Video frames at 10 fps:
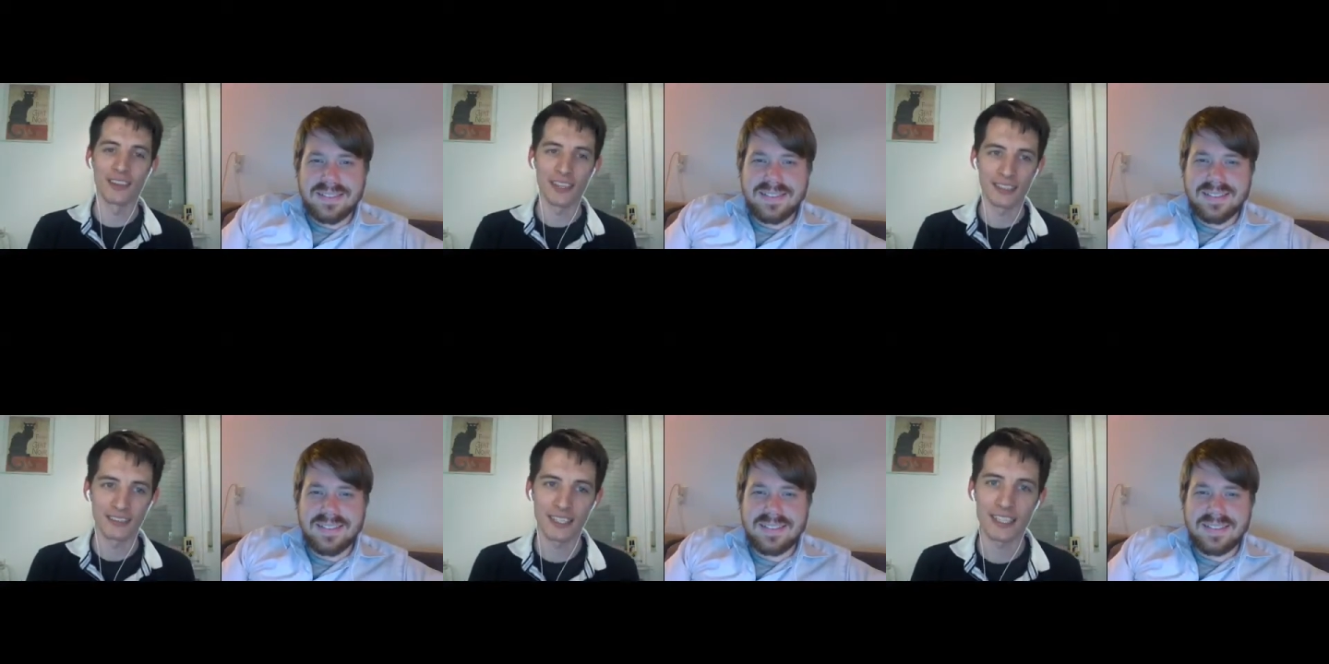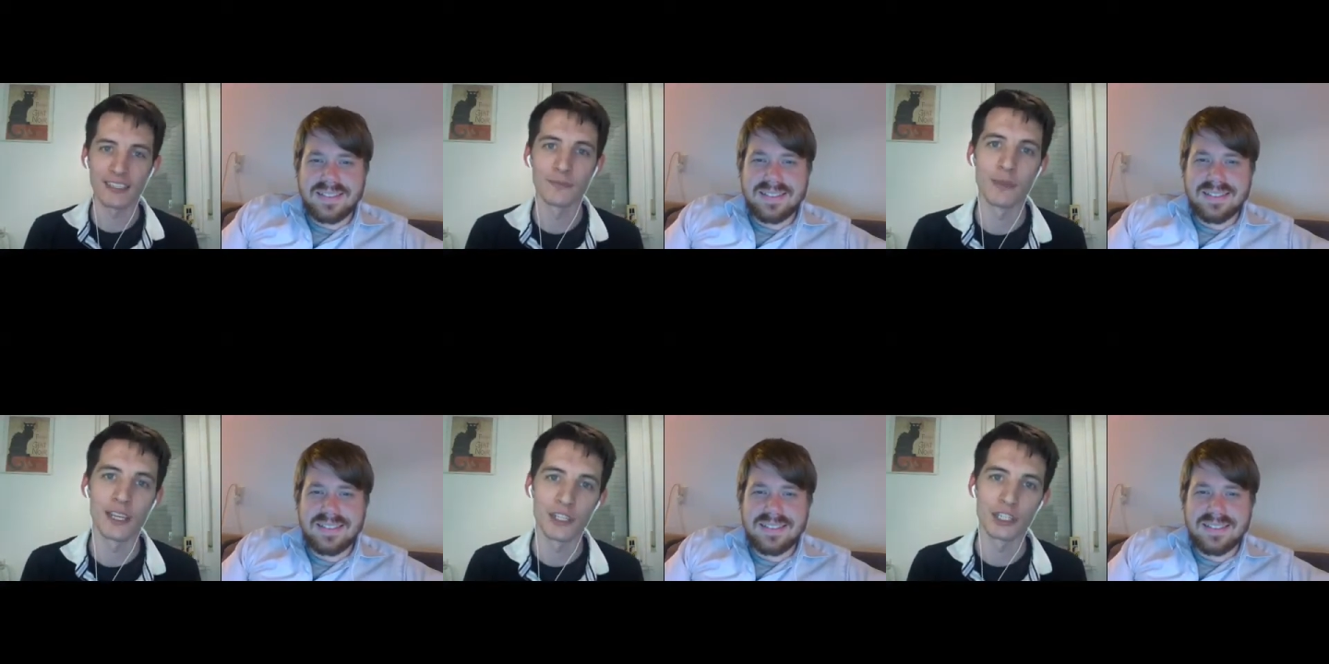Speaker 1: This is
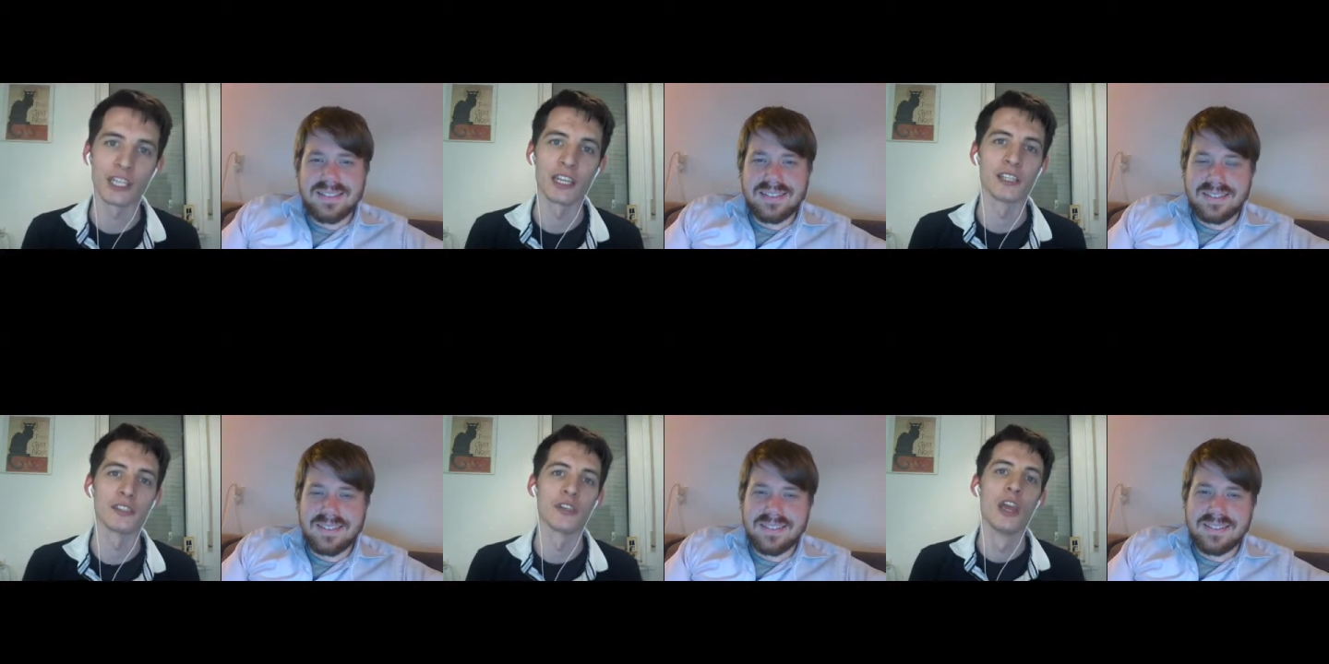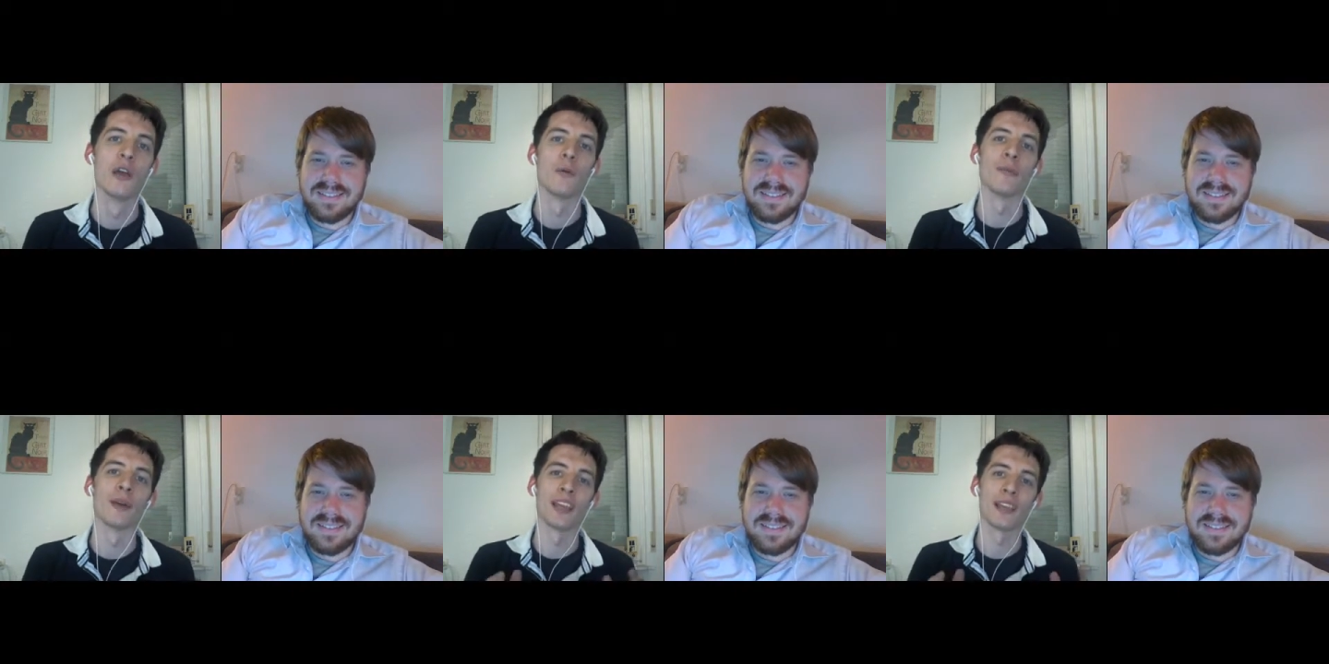Mage Engage, where
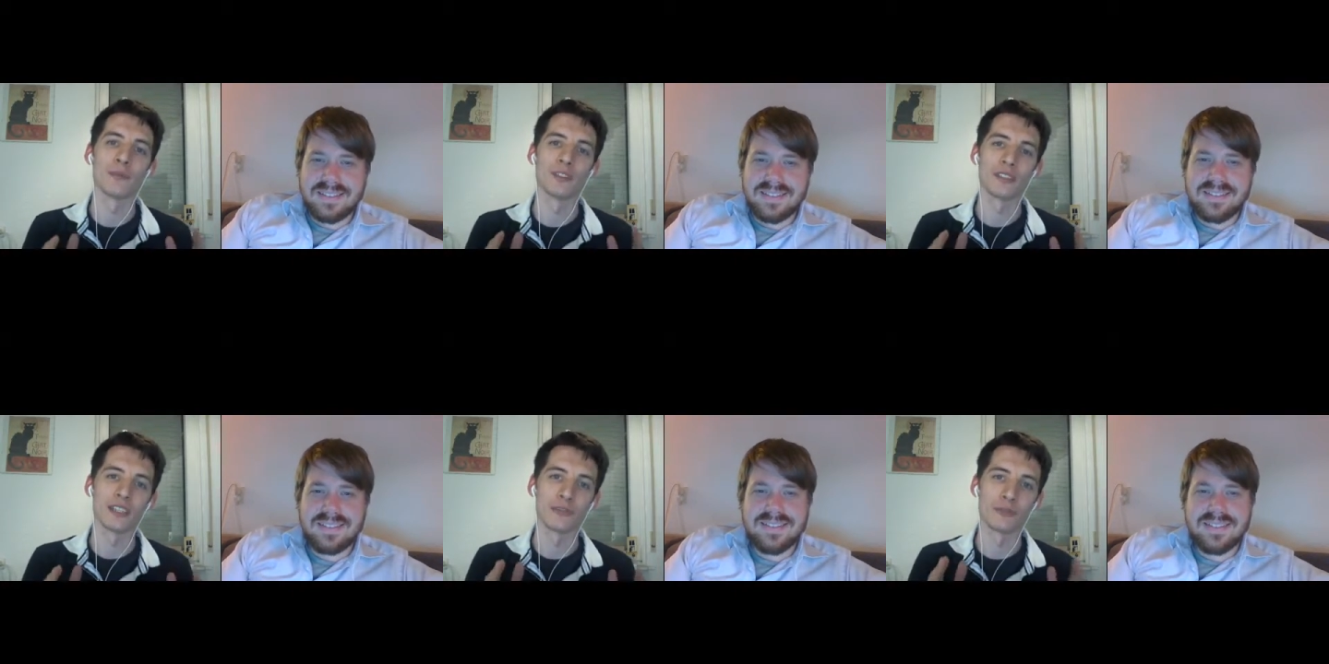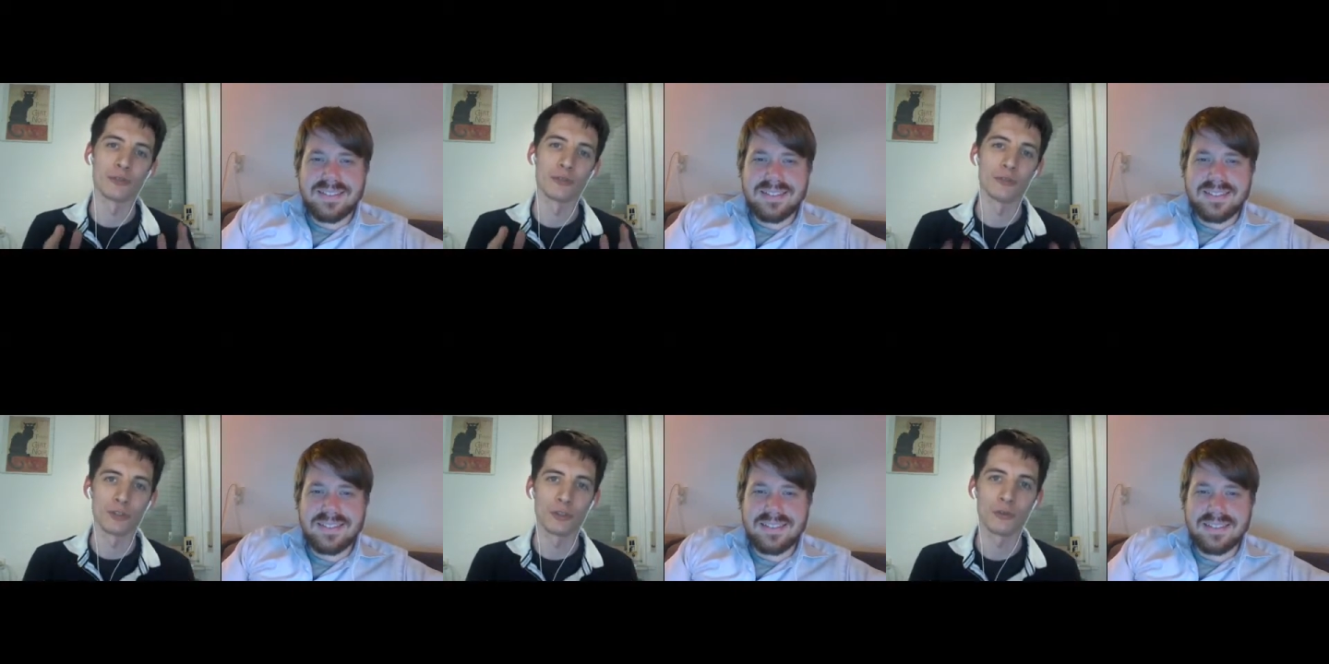my aim is to
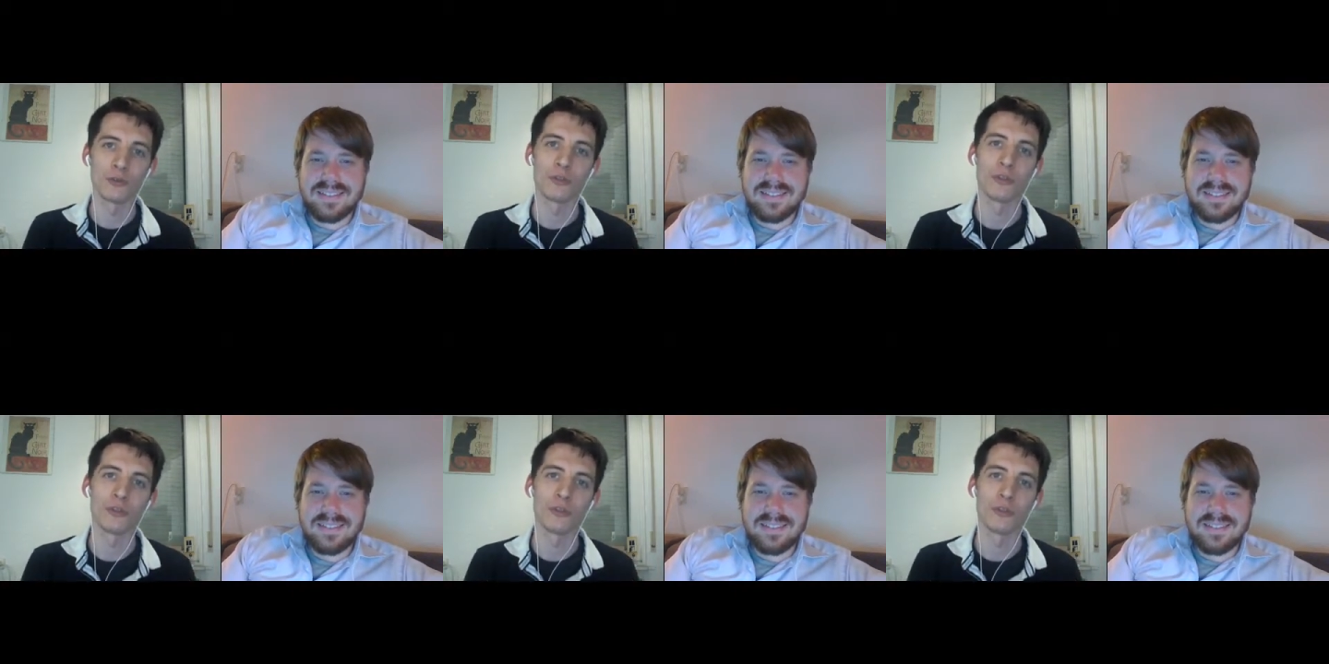introduce you,